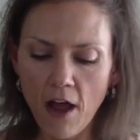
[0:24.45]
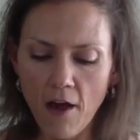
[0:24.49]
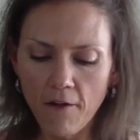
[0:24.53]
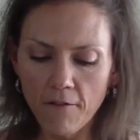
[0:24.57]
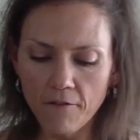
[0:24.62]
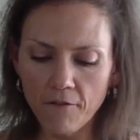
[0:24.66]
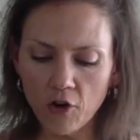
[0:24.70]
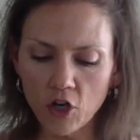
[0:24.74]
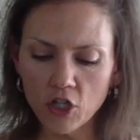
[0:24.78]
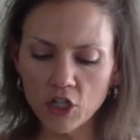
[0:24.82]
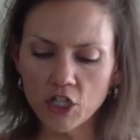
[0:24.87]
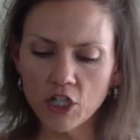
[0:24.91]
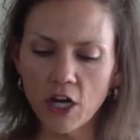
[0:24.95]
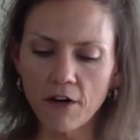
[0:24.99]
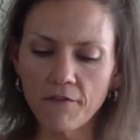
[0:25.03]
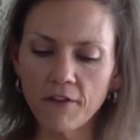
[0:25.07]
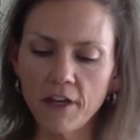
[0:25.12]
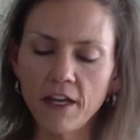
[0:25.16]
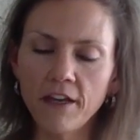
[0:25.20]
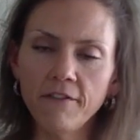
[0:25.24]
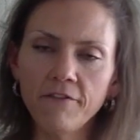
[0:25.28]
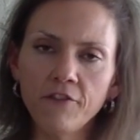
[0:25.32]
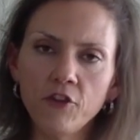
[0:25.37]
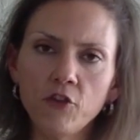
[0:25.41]
First off,
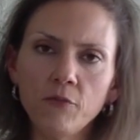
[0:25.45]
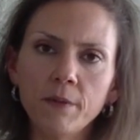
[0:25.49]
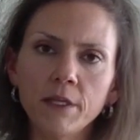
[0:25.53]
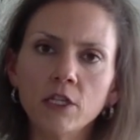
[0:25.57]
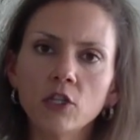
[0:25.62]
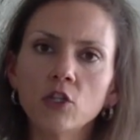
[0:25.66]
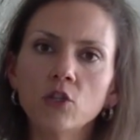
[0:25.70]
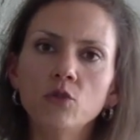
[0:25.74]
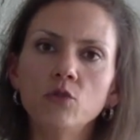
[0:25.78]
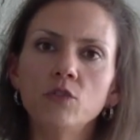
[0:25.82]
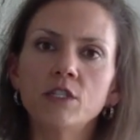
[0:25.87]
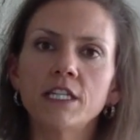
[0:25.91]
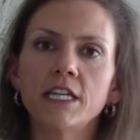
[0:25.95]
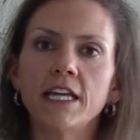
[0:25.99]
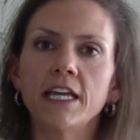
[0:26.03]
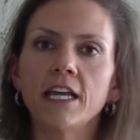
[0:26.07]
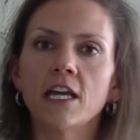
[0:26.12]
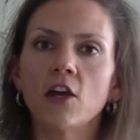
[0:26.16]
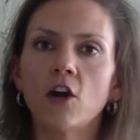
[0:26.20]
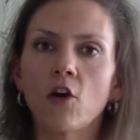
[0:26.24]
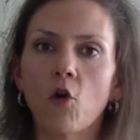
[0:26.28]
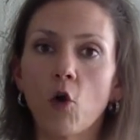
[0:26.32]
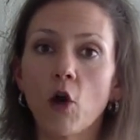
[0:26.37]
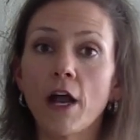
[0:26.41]
if you've been
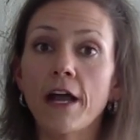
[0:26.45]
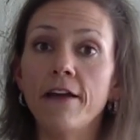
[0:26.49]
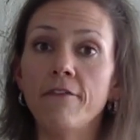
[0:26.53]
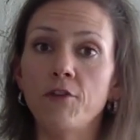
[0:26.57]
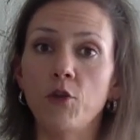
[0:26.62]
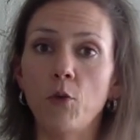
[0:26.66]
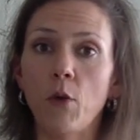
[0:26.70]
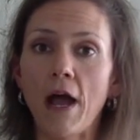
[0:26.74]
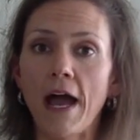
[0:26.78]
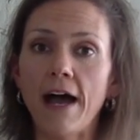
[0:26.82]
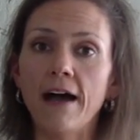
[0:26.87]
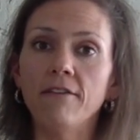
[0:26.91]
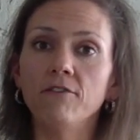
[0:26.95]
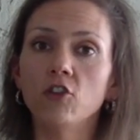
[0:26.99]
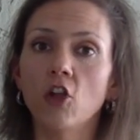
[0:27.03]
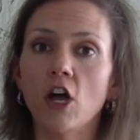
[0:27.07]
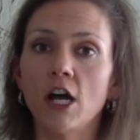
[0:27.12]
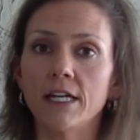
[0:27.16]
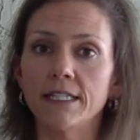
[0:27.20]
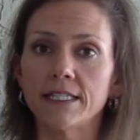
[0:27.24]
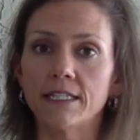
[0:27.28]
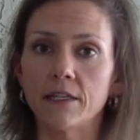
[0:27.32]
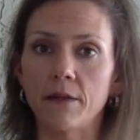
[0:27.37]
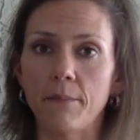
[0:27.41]
losing or if you have
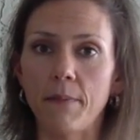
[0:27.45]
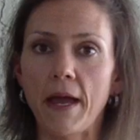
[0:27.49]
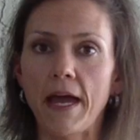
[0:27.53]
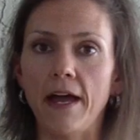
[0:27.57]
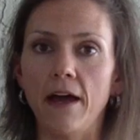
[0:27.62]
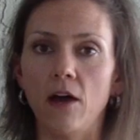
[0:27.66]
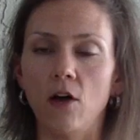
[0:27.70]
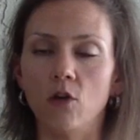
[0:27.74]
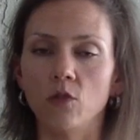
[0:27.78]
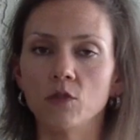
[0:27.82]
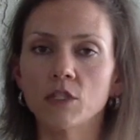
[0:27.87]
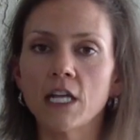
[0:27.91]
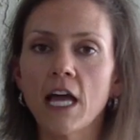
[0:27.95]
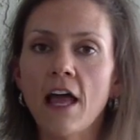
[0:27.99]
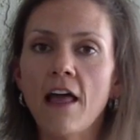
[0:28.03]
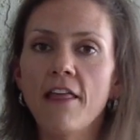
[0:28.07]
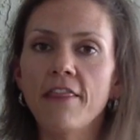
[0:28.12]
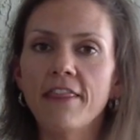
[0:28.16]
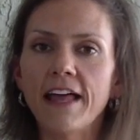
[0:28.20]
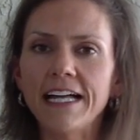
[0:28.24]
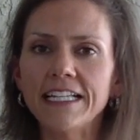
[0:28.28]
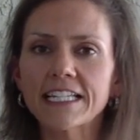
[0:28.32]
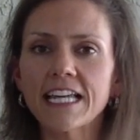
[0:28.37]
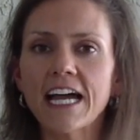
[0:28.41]
lost a pound,
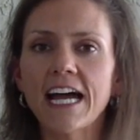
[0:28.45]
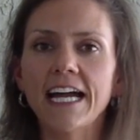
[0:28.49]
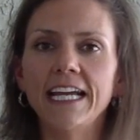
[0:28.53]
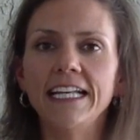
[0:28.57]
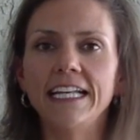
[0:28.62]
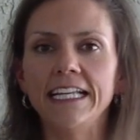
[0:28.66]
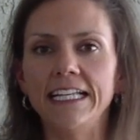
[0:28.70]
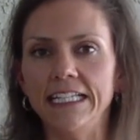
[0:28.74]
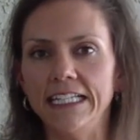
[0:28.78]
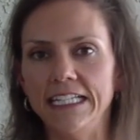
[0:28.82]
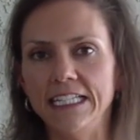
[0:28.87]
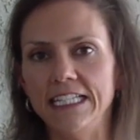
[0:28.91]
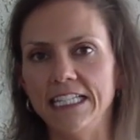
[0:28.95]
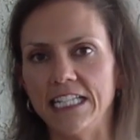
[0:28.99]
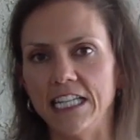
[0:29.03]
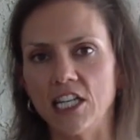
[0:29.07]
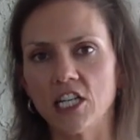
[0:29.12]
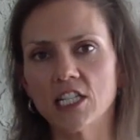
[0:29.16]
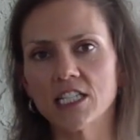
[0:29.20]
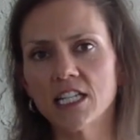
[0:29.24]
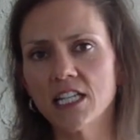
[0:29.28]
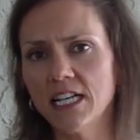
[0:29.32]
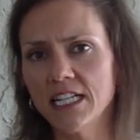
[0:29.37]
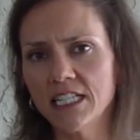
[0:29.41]
that's kind of easy
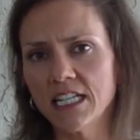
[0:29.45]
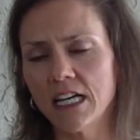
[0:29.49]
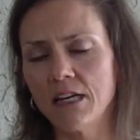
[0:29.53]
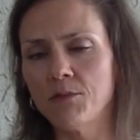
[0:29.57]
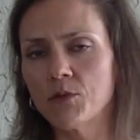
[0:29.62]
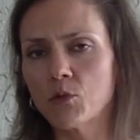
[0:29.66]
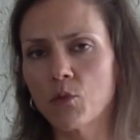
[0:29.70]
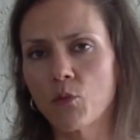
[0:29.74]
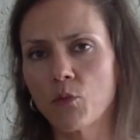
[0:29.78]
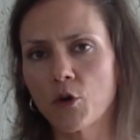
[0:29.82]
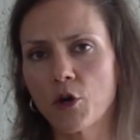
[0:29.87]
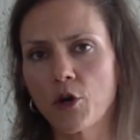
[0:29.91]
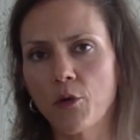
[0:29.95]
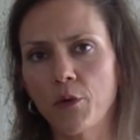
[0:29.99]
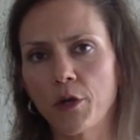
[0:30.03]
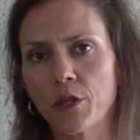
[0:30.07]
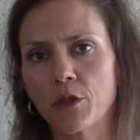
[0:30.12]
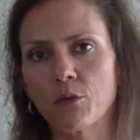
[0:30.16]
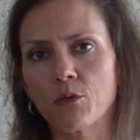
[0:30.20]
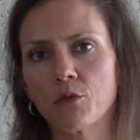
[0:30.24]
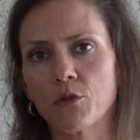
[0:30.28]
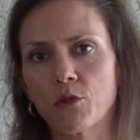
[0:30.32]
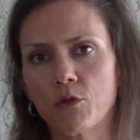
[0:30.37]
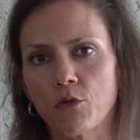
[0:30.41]
because a lot of times when we're going
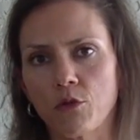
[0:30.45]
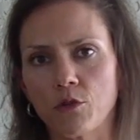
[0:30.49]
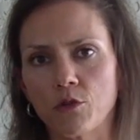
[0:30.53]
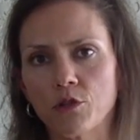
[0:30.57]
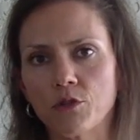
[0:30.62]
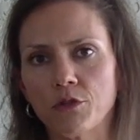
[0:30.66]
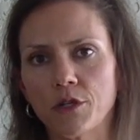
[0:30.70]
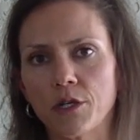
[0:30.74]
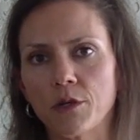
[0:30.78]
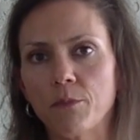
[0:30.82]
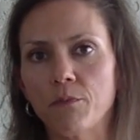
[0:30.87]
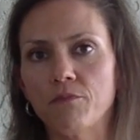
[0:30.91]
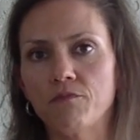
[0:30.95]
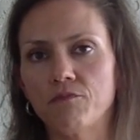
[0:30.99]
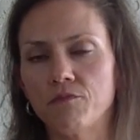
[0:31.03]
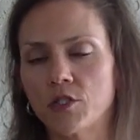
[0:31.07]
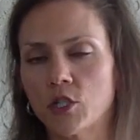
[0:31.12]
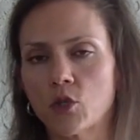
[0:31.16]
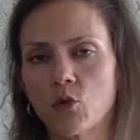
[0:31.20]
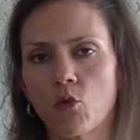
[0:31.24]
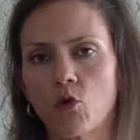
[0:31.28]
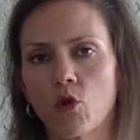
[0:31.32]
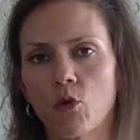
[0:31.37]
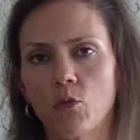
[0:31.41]
through the grocery
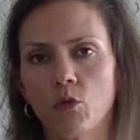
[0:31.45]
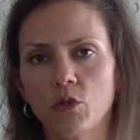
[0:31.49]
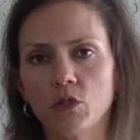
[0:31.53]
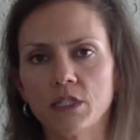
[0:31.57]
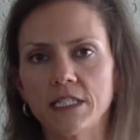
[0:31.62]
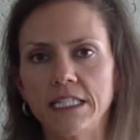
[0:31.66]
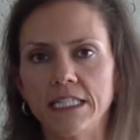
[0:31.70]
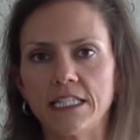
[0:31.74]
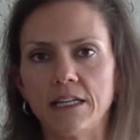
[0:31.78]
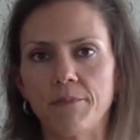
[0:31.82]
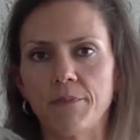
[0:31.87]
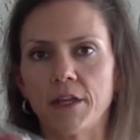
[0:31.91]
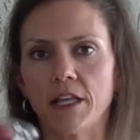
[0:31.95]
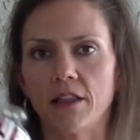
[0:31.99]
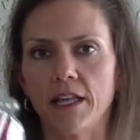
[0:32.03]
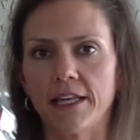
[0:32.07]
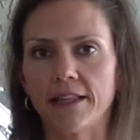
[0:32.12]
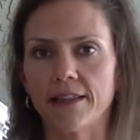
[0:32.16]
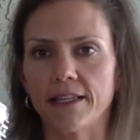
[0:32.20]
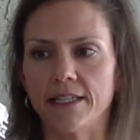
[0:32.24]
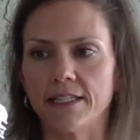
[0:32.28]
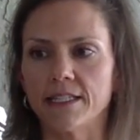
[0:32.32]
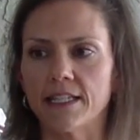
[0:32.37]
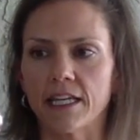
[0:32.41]
store, we'll see something like
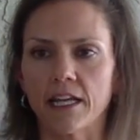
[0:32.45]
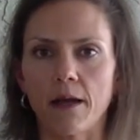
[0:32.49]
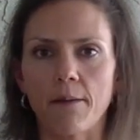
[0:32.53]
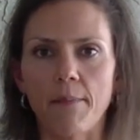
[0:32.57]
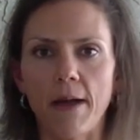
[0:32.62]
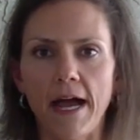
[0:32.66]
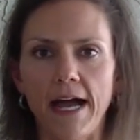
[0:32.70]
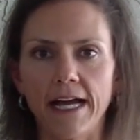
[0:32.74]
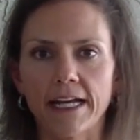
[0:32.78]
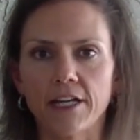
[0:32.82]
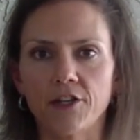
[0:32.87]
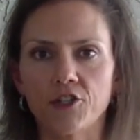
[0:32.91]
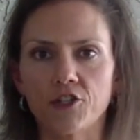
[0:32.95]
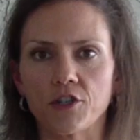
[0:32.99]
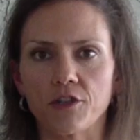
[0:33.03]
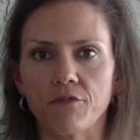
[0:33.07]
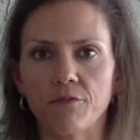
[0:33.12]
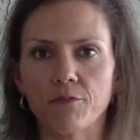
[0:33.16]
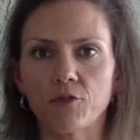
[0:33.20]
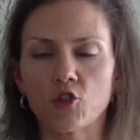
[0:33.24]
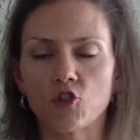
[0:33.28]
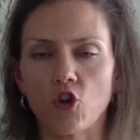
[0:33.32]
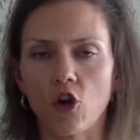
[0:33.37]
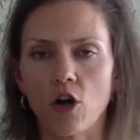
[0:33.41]
this, like a package
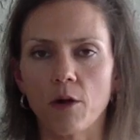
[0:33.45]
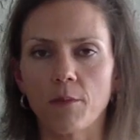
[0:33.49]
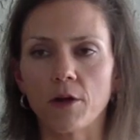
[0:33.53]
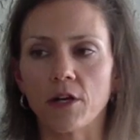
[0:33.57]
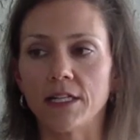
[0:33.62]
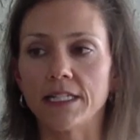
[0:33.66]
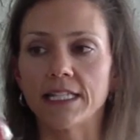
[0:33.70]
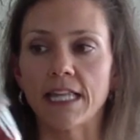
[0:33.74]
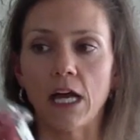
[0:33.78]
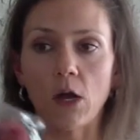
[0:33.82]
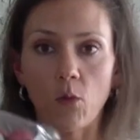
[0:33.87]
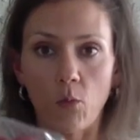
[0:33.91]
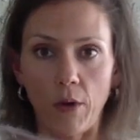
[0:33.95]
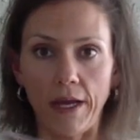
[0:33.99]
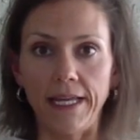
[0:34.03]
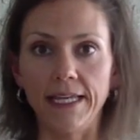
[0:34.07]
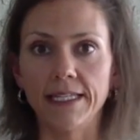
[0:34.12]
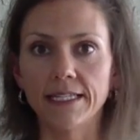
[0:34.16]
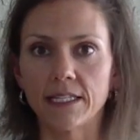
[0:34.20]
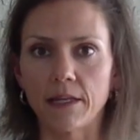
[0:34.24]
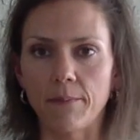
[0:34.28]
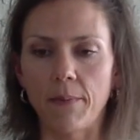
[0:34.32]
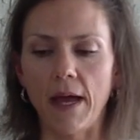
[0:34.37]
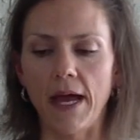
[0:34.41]
of strawberries that
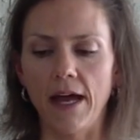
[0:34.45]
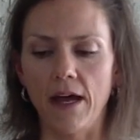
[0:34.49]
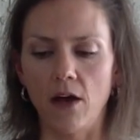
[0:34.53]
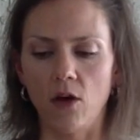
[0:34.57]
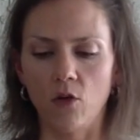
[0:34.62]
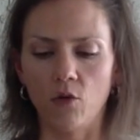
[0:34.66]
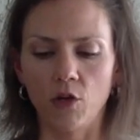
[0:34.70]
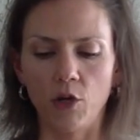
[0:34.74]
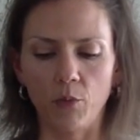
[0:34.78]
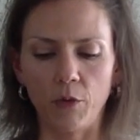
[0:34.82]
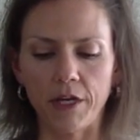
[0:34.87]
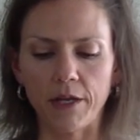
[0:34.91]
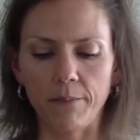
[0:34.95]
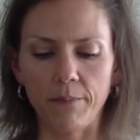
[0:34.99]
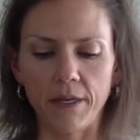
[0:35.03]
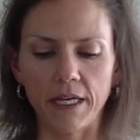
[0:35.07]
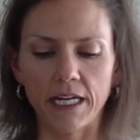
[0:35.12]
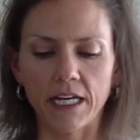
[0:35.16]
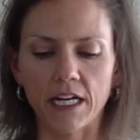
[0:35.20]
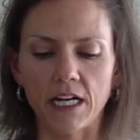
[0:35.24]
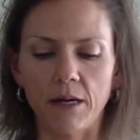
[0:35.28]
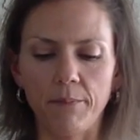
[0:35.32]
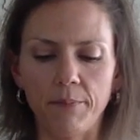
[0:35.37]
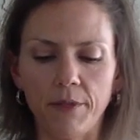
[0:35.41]
weighs a pound, and we can pick
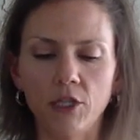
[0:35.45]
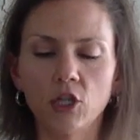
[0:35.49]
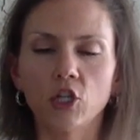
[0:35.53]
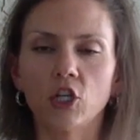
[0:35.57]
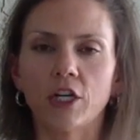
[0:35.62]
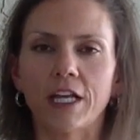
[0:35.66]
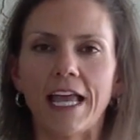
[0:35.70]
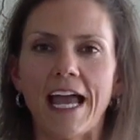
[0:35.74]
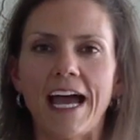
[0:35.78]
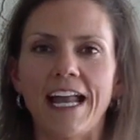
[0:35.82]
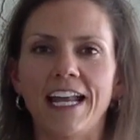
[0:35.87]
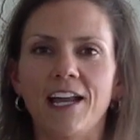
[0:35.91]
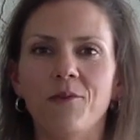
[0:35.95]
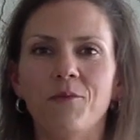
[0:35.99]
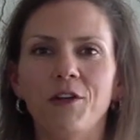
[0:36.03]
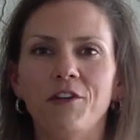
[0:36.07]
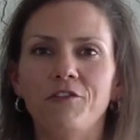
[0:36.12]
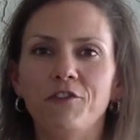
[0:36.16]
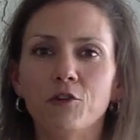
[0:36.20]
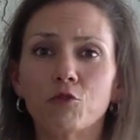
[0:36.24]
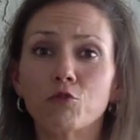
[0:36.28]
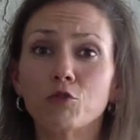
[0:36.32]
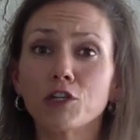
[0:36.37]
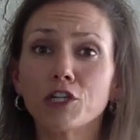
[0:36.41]
it up and look at it and we
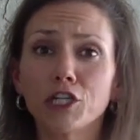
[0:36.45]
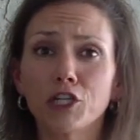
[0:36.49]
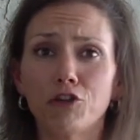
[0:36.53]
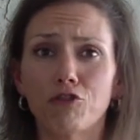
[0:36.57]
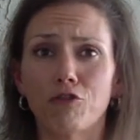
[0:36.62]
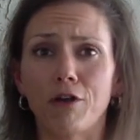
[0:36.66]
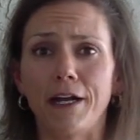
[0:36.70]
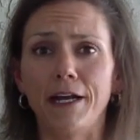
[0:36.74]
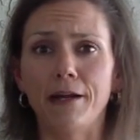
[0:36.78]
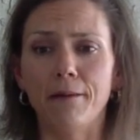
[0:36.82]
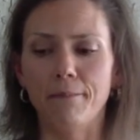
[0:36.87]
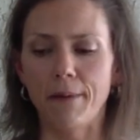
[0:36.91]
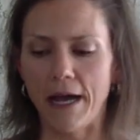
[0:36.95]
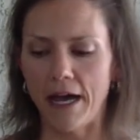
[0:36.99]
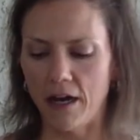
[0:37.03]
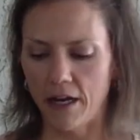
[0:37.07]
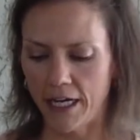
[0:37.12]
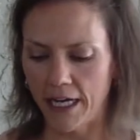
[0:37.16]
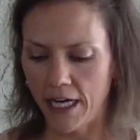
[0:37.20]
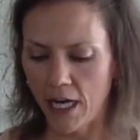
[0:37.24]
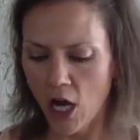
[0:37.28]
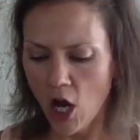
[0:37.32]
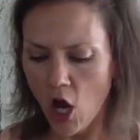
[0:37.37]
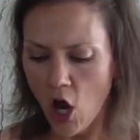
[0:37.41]
feel really great about
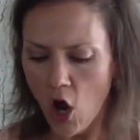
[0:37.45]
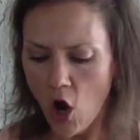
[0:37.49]
it.